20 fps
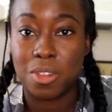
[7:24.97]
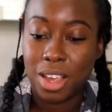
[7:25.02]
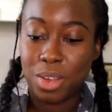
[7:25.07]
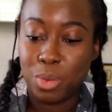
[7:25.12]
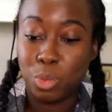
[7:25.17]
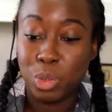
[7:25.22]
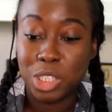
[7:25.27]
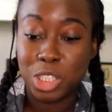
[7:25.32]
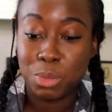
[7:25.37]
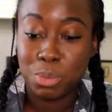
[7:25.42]

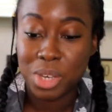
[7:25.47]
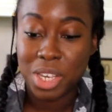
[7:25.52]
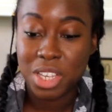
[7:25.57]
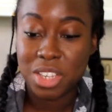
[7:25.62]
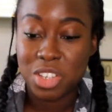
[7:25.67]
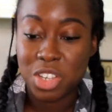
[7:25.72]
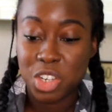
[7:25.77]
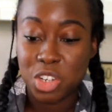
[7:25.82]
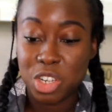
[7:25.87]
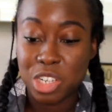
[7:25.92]
which
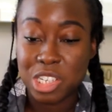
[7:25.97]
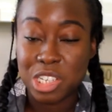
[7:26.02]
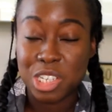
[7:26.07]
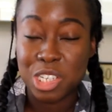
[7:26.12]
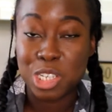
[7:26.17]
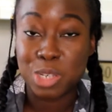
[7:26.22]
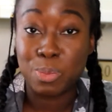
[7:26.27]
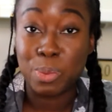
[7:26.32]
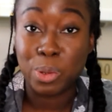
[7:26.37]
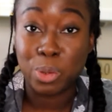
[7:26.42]
means it doesn't
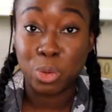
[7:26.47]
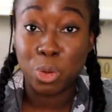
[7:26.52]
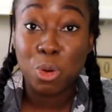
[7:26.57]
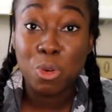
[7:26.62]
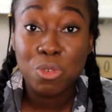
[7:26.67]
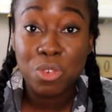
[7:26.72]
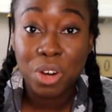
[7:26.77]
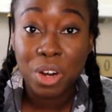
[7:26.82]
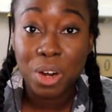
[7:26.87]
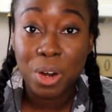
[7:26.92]
spill
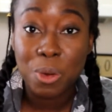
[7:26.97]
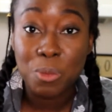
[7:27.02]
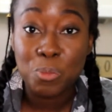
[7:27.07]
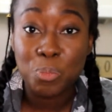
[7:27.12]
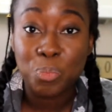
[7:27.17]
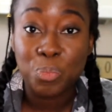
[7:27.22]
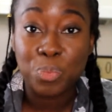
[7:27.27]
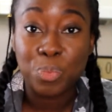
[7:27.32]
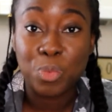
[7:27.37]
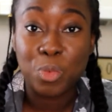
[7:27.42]
over,
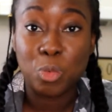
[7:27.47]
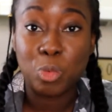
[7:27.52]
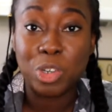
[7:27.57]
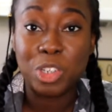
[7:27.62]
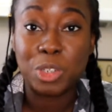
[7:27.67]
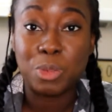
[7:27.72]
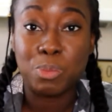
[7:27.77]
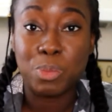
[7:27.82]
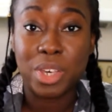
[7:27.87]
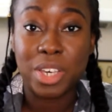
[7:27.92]

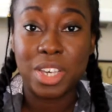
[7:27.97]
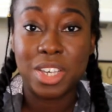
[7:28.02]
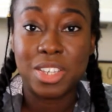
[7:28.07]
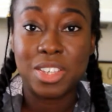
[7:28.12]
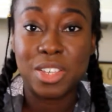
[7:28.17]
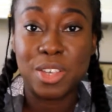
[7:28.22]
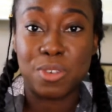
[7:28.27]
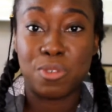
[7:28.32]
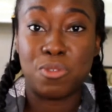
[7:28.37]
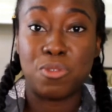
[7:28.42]
which means
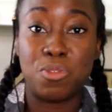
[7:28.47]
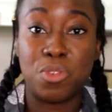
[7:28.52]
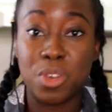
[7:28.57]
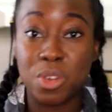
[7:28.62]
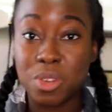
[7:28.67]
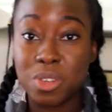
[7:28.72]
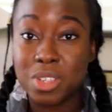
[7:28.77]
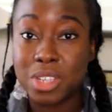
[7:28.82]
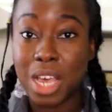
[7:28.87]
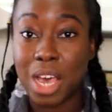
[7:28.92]
it
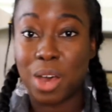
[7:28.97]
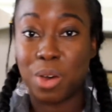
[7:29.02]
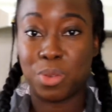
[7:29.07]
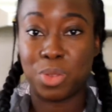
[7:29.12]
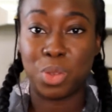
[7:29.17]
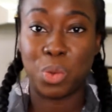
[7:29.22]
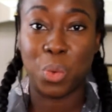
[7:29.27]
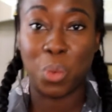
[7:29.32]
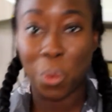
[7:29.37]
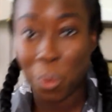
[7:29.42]
fills out
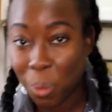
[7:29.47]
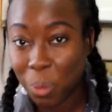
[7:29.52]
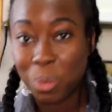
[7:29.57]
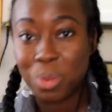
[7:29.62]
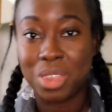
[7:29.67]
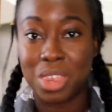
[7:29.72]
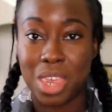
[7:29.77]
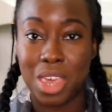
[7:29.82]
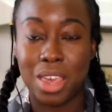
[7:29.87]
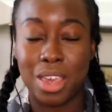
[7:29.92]
the whole
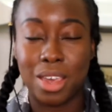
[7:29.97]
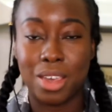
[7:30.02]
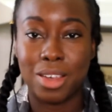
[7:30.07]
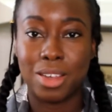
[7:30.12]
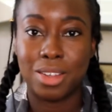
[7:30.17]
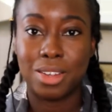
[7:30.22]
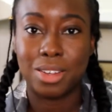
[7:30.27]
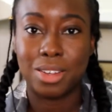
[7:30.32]
thing